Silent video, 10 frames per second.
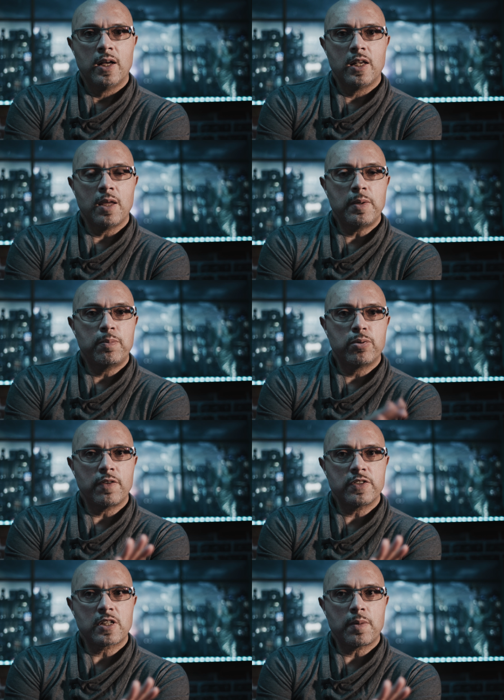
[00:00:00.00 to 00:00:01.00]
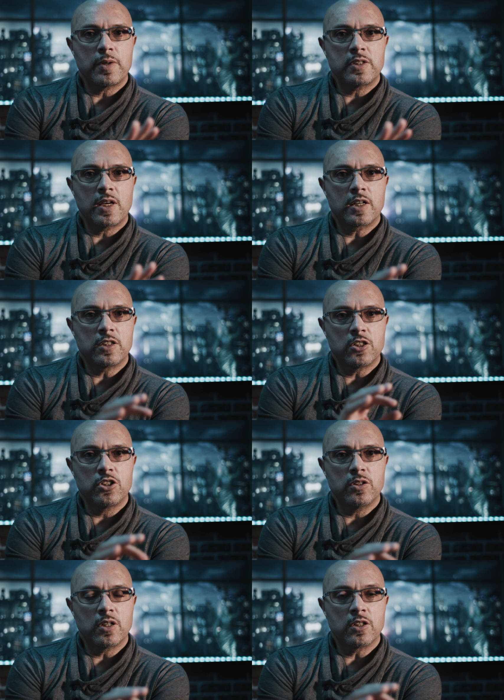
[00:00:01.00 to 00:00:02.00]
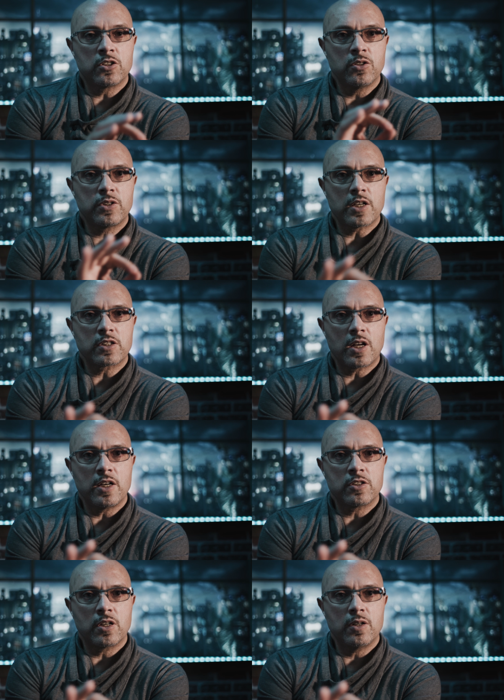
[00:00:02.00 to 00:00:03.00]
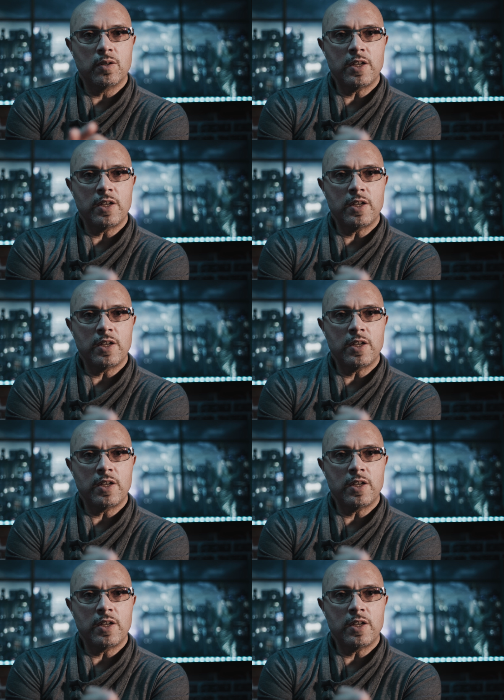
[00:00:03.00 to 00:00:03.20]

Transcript: Let me preface that by saying I did shoot it at 2000 ISO.